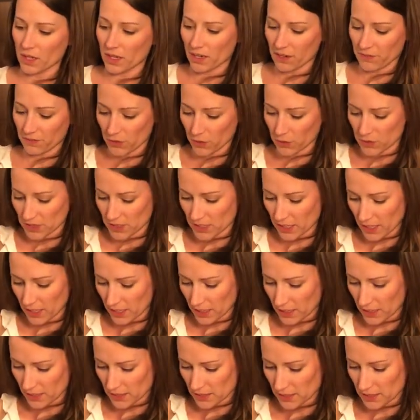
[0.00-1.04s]
And if they're
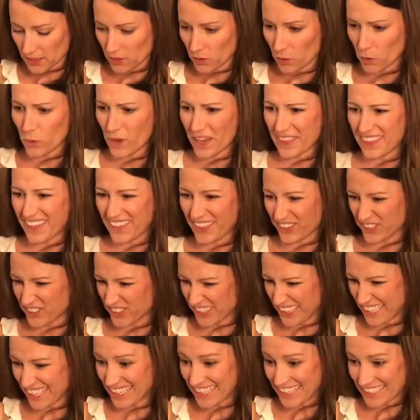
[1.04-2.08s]
skinnies, ooh, I think they're
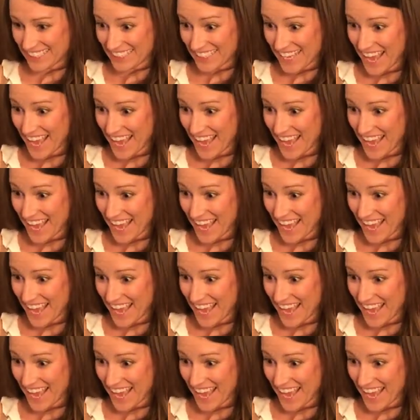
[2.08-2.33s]
skinnies,